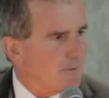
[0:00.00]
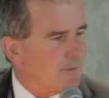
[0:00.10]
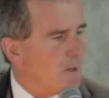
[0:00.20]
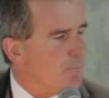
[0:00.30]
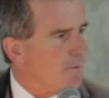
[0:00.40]
to the
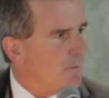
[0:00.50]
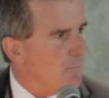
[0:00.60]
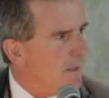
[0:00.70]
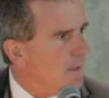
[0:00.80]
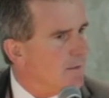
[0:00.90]
company in
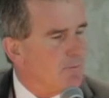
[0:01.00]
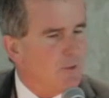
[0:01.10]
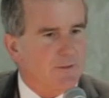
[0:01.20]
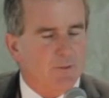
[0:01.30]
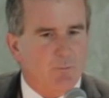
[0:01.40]
May? And they've
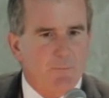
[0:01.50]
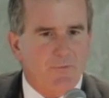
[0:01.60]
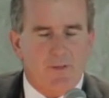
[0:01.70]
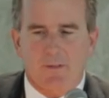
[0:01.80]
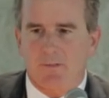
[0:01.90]
looked at the
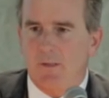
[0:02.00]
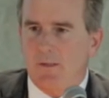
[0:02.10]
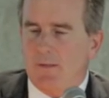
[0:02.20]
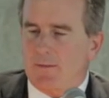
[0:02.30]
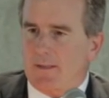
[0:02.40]
website,
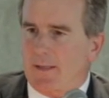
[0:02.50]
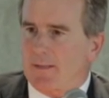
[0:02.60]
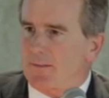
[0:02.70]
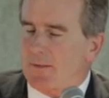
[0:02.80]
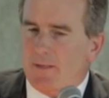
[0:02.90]
they
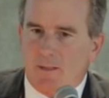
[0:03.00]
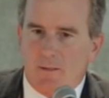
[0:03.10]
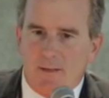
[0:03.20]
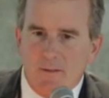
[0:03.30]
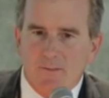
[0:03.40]
can't see any
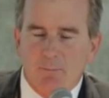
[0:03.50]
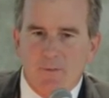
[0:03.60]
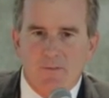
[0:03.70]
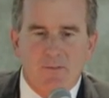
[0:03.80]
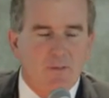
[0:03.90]

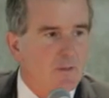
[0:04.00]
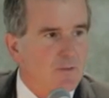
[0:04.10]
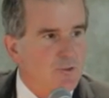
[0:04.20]
announcements.